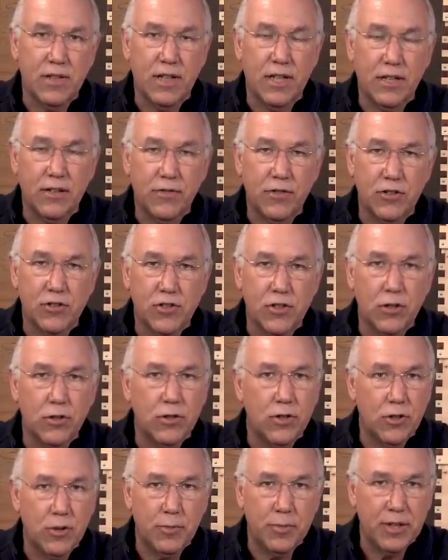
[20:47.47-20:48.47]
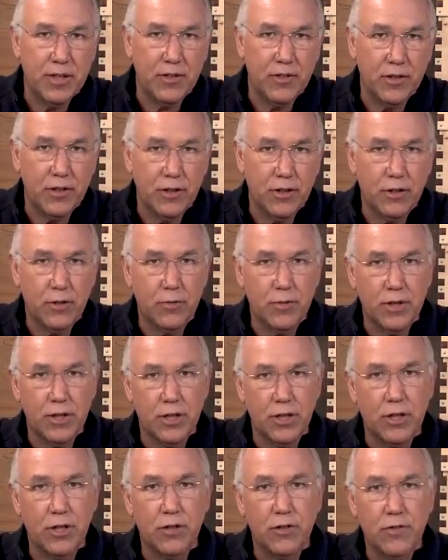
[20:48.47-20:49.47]
and if you're so new to bees that you don't
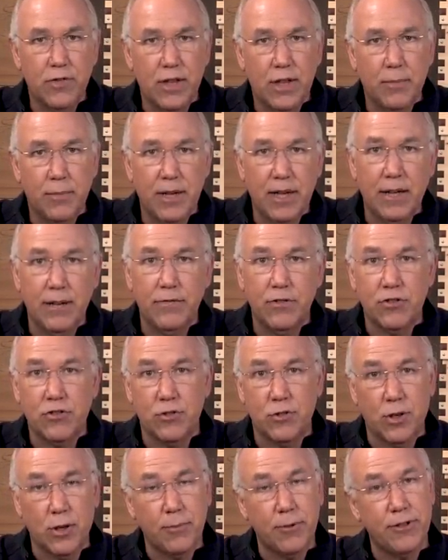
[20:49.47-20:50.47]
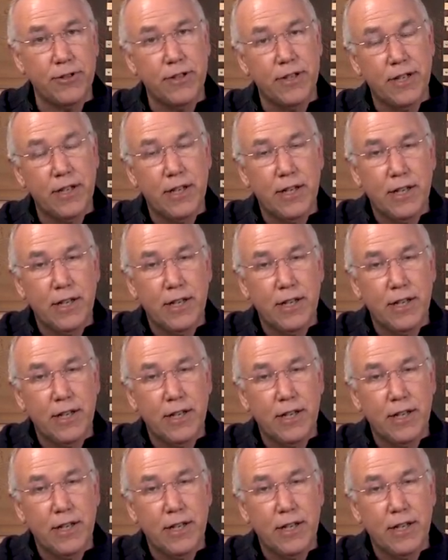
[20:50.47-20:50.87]
really know if that behavior is normal,